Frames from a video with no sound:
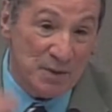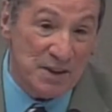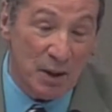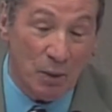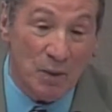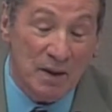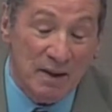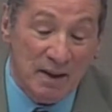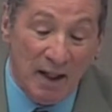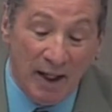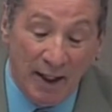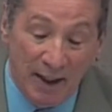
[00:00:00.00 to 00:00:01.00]
So
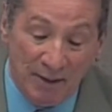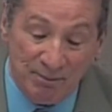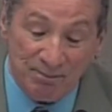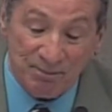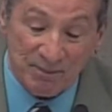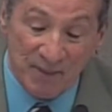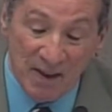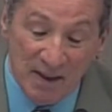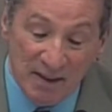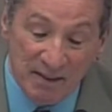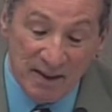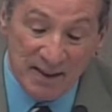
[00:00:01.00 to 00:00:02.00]

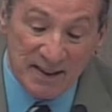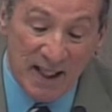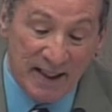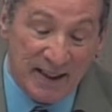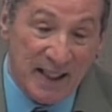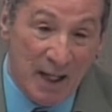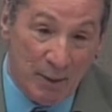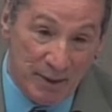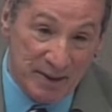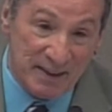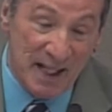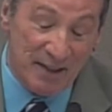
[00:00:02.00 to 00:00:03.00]
it's kind of
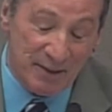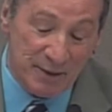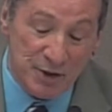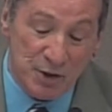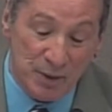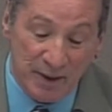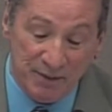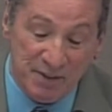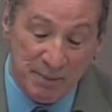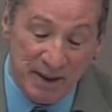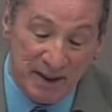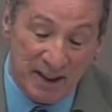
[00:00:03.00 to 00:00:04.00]
counterintuitive
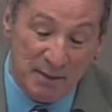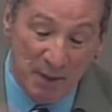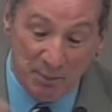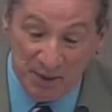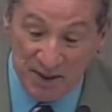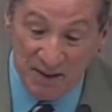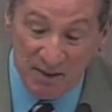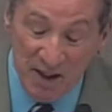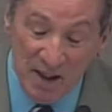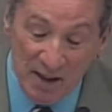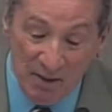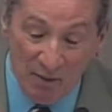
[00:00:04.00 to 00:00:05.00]
to me to come up with
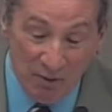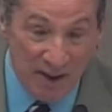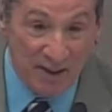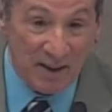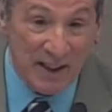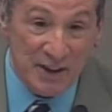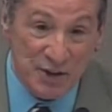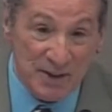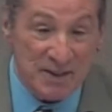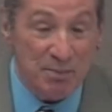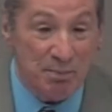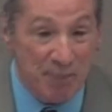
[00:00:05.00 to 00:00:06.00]

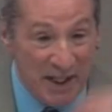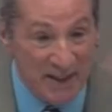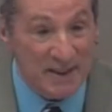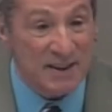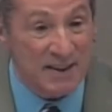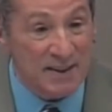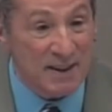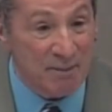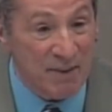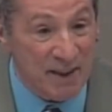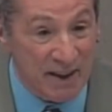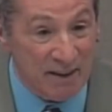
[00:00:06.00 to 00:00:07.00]
regulations based on
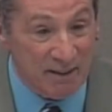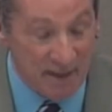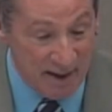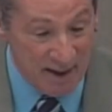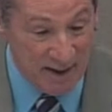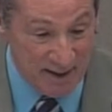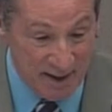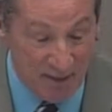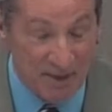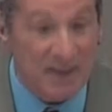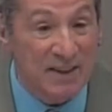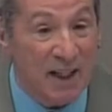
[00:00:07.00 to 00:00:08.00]
something in and
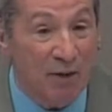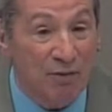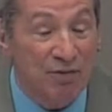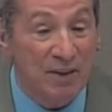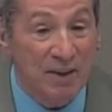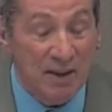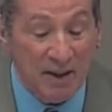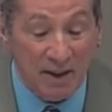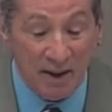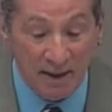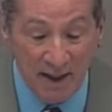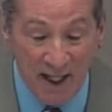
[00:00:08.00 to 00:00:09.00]
of itself
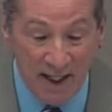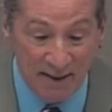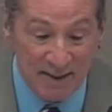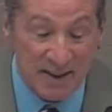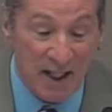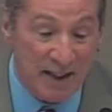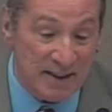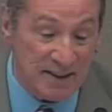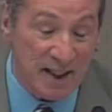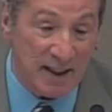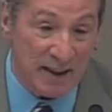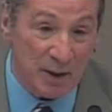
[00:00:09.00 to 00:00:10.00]
that
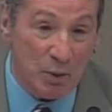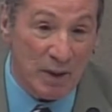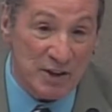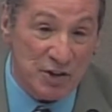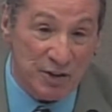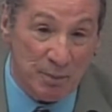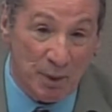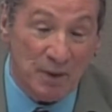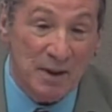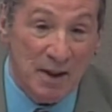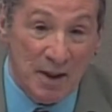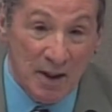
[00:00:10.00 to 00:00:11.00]
is highly questionable.